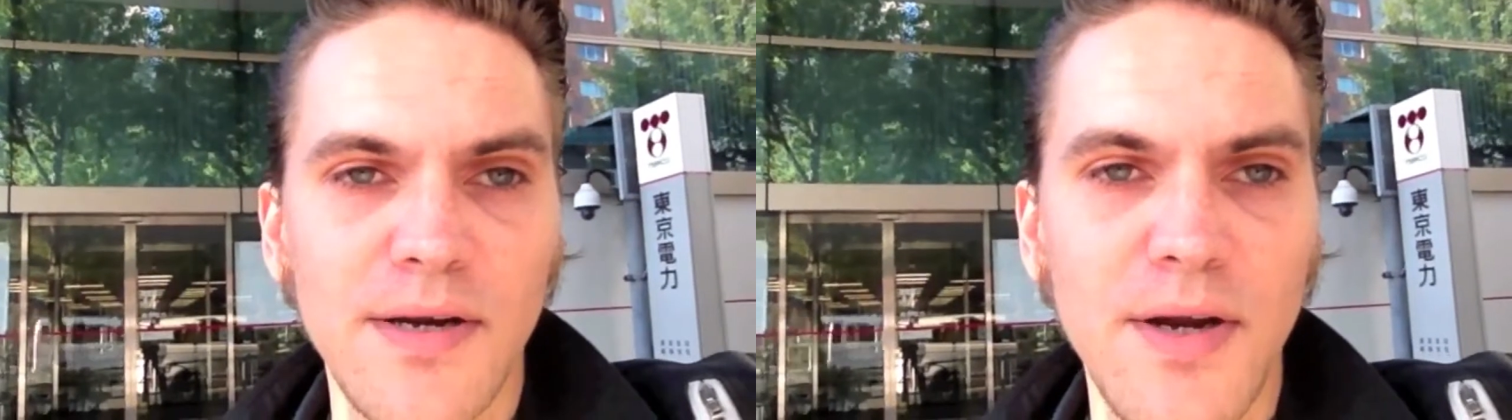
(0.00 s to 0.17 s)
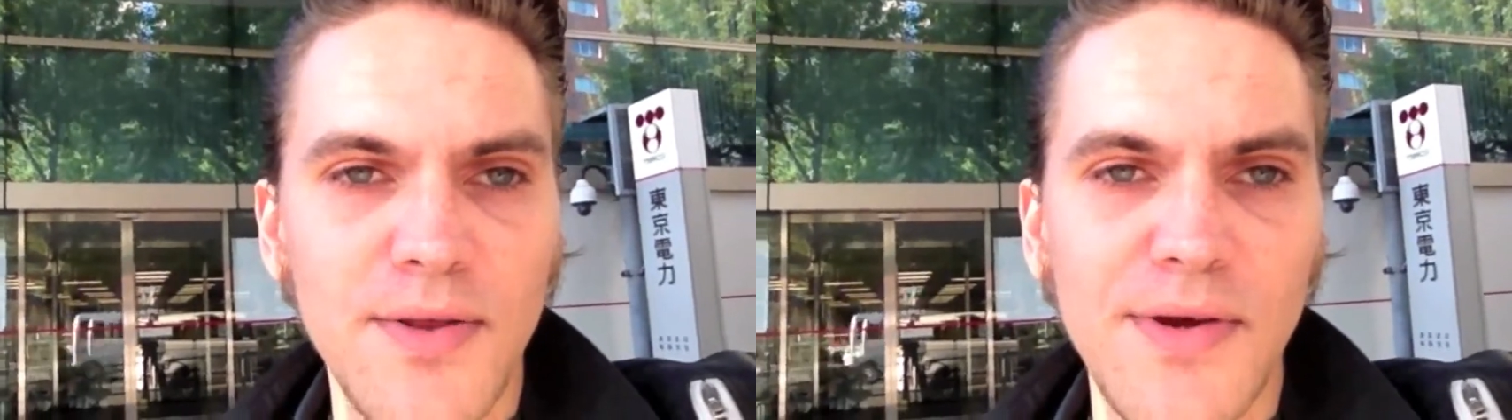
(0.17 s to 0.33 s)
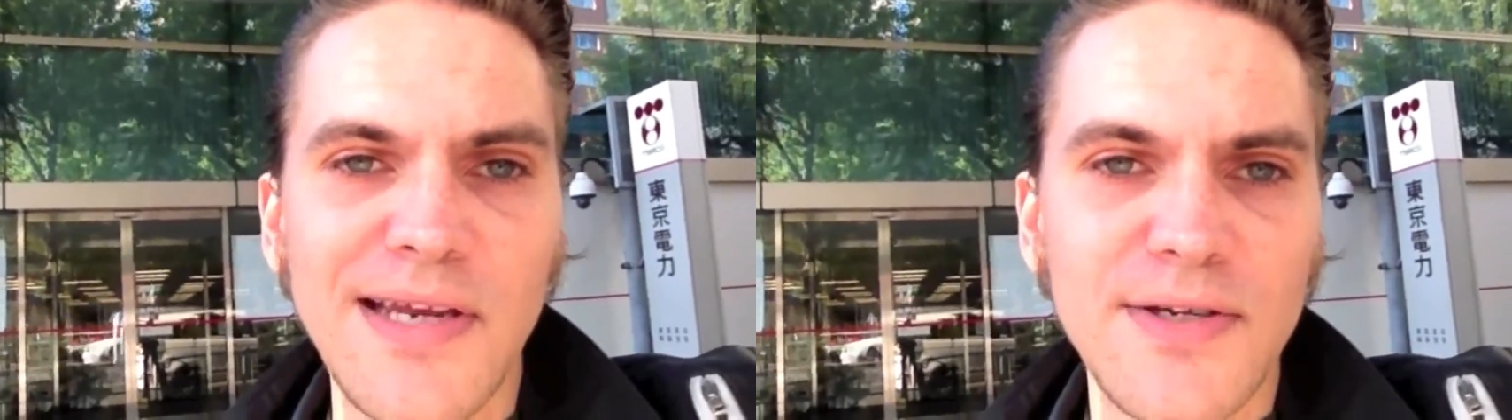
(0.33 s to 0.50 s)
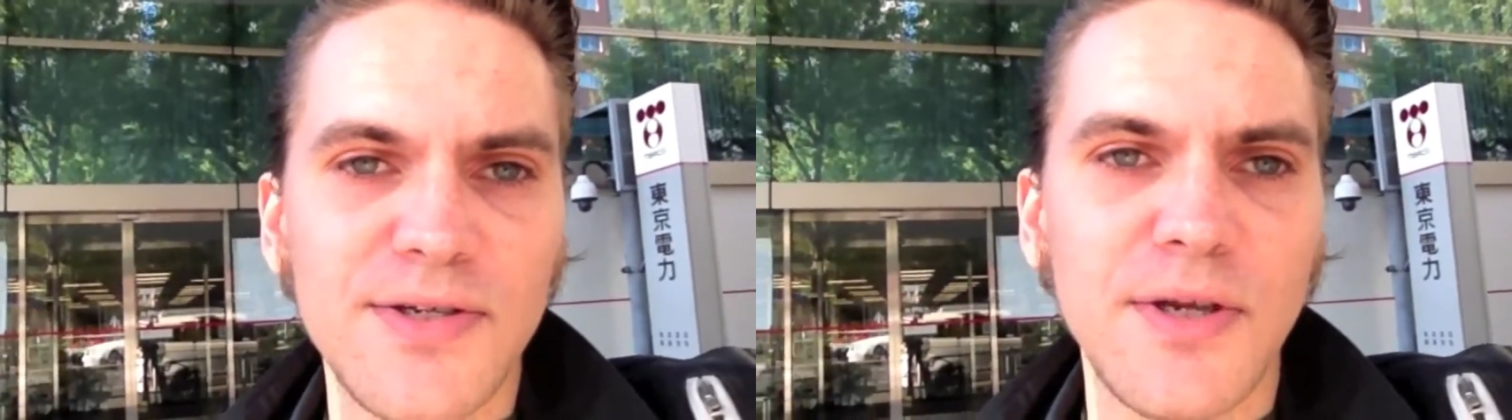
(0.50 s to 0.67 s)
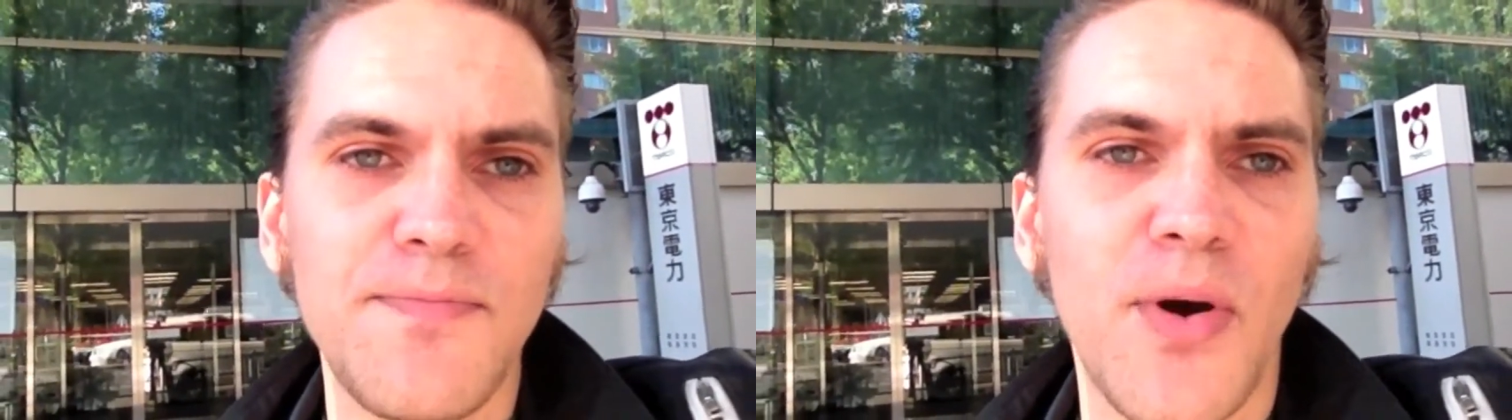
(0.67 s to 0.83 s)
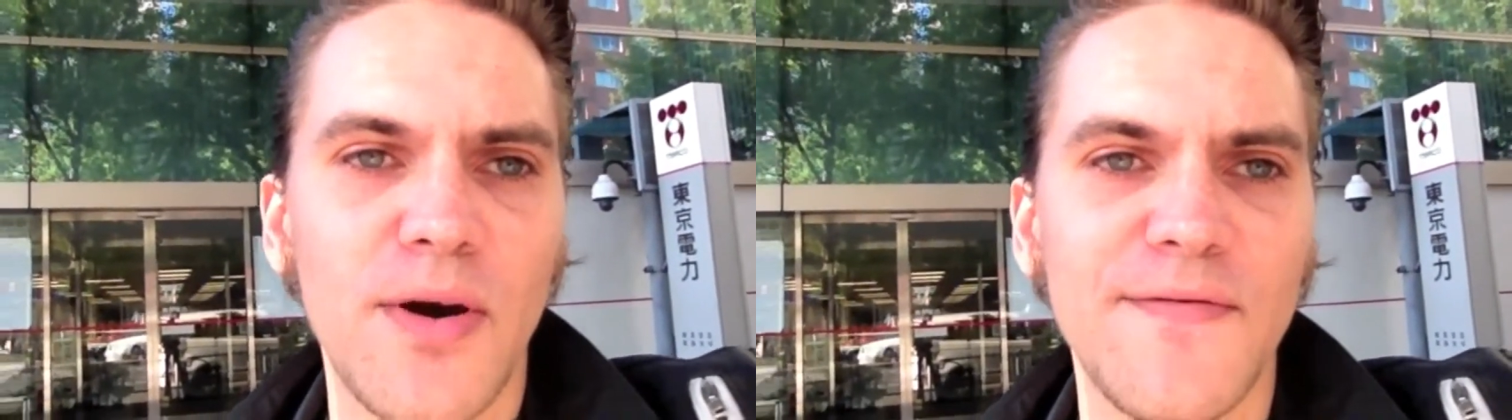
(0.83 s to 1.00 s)
another
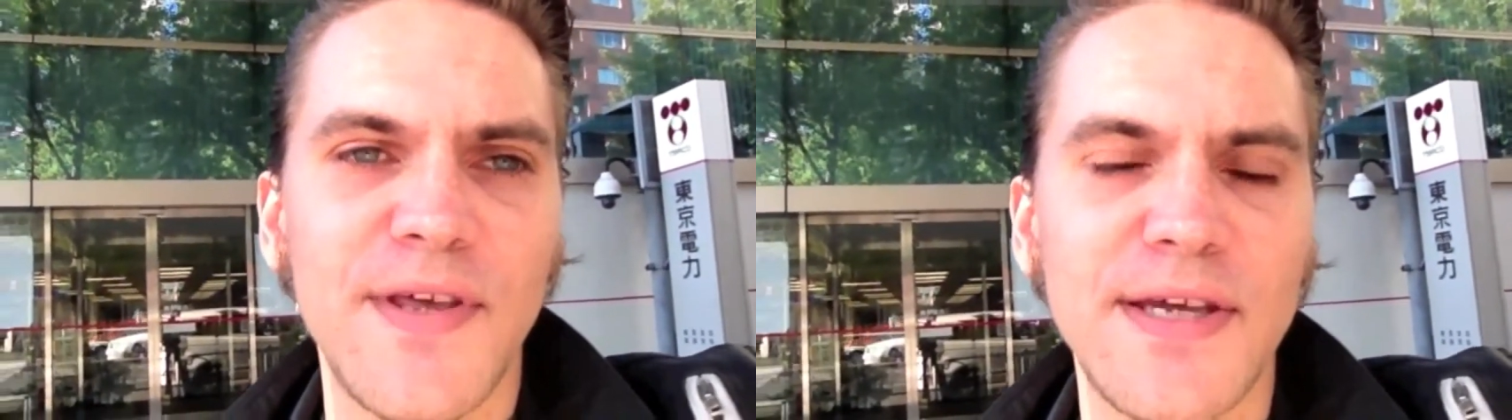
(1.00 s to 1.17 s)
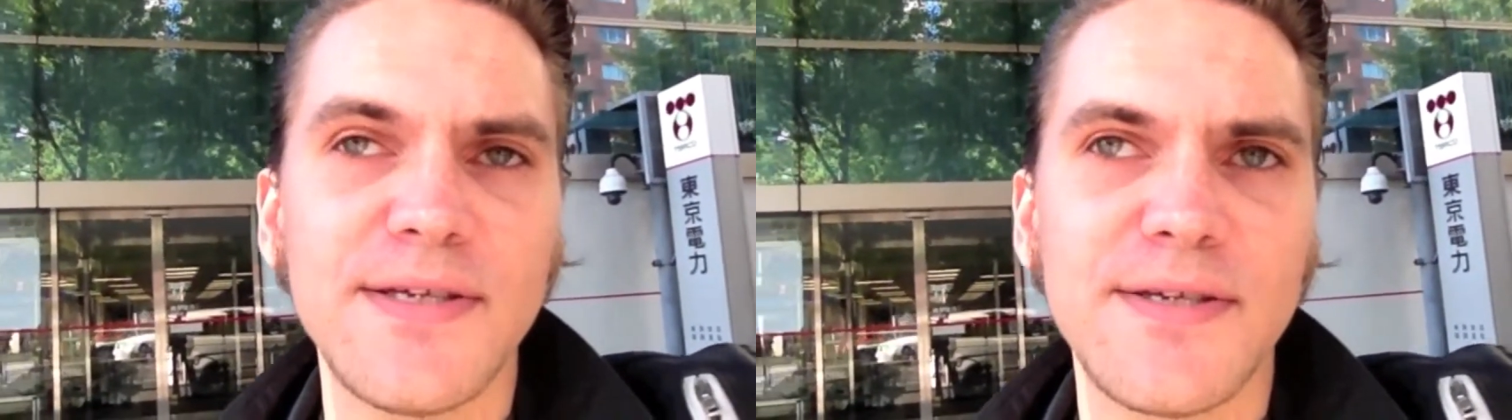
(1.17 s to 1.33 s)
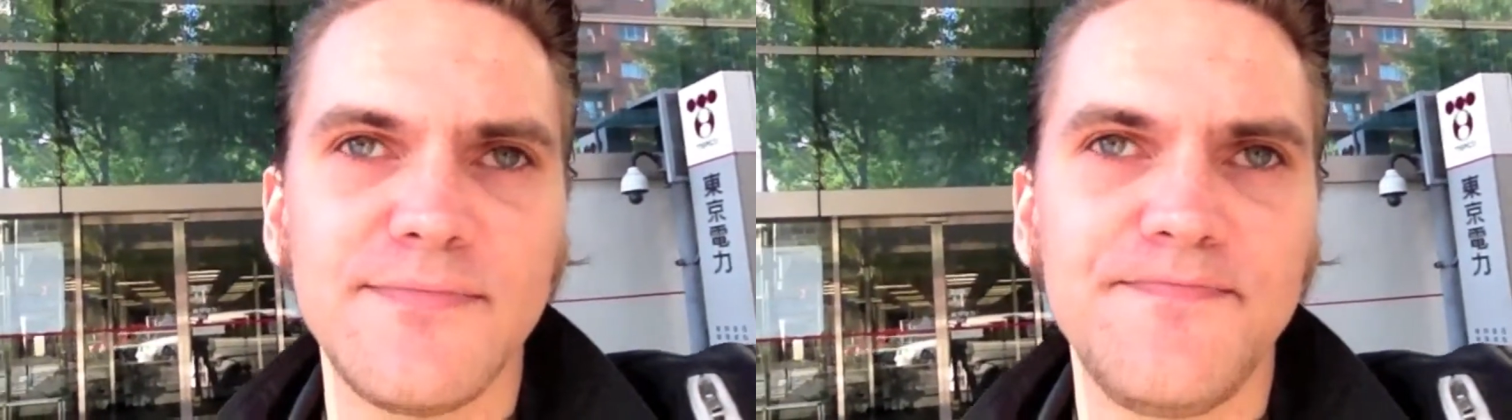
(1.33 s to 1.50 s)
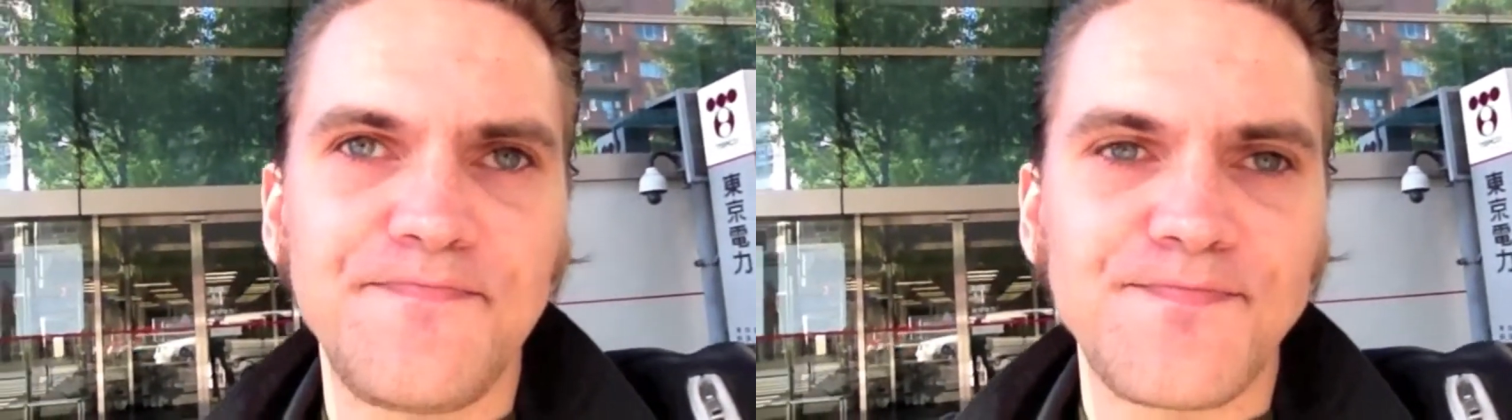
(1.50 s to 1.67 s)
interesting part of this